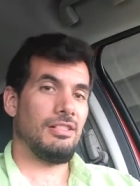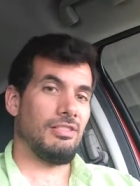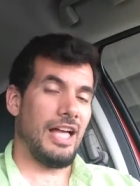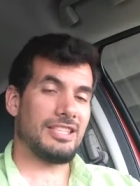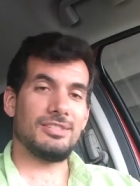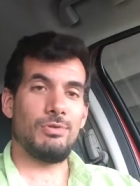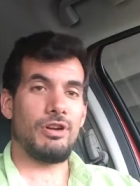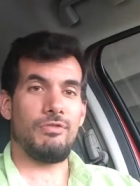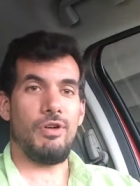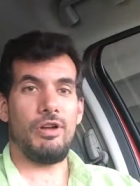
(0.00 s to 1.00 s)
Lots of
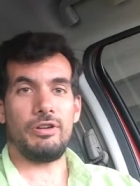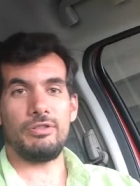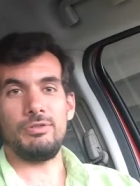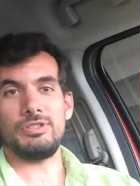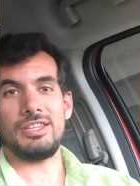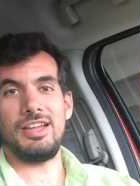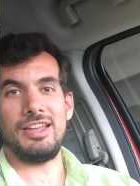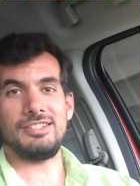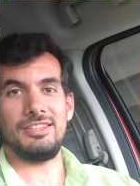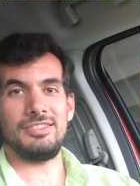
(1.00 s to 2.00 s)
wonderful articles and
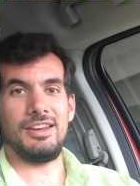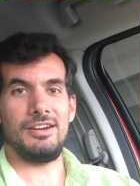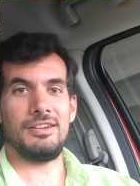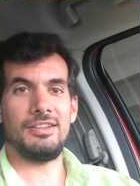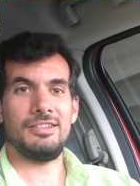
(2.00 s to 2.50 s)
content there.